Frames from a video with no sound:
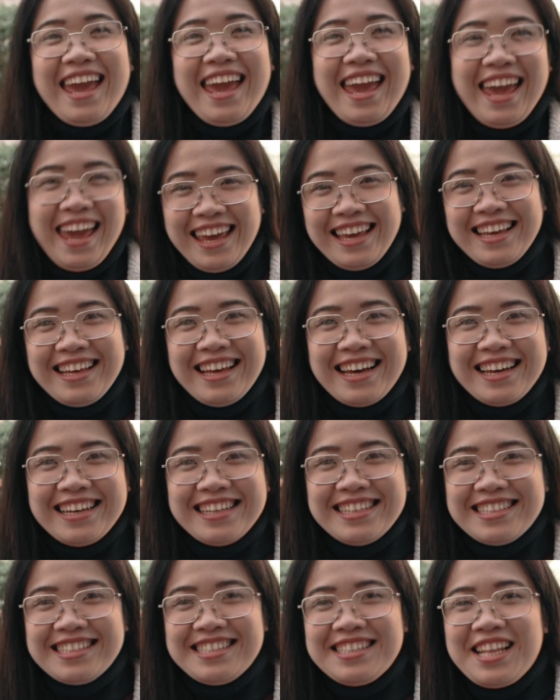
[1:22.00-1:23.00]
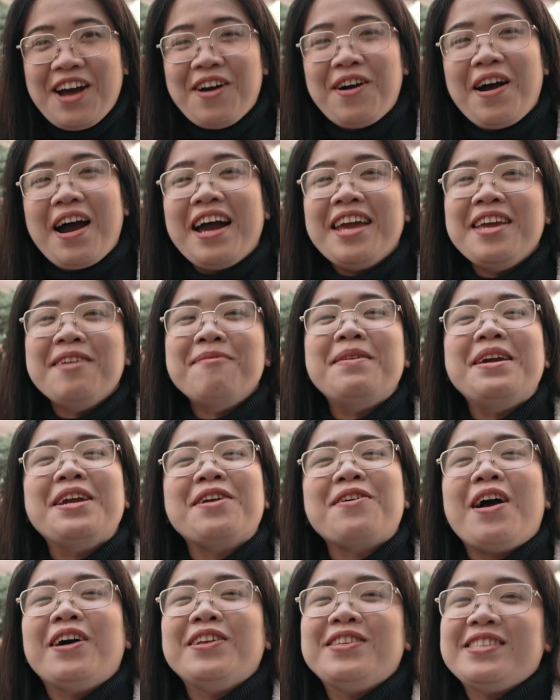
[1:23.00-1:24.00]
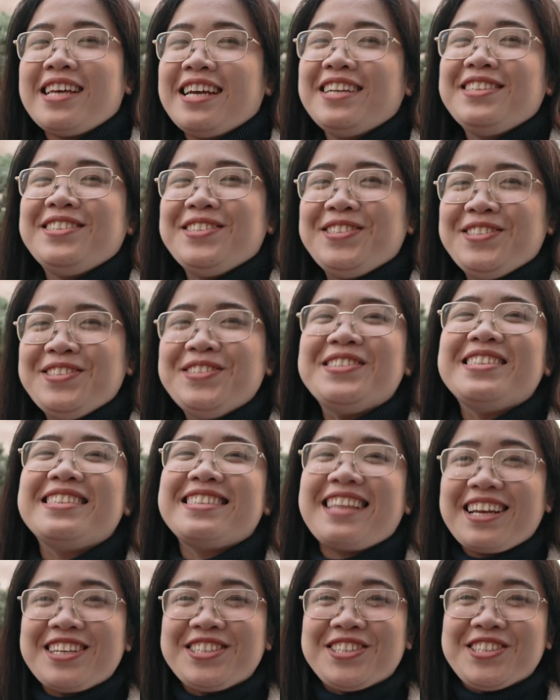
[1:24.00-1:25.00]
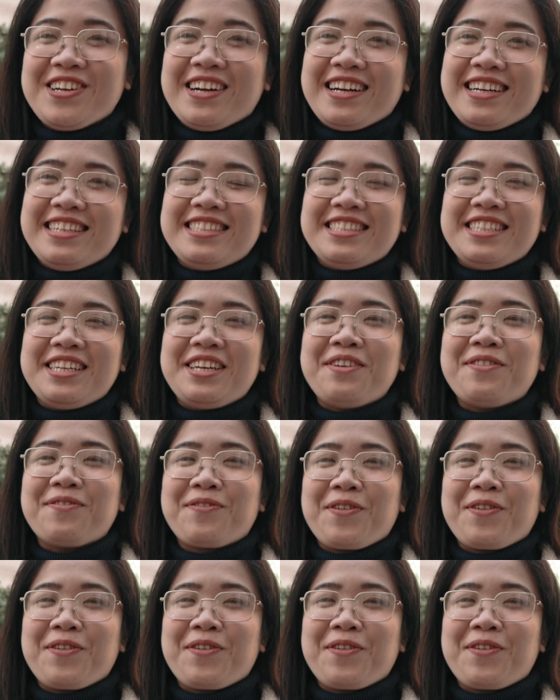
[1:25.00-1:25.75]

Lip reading: Hey guys, now I am here outside to do texture hunting.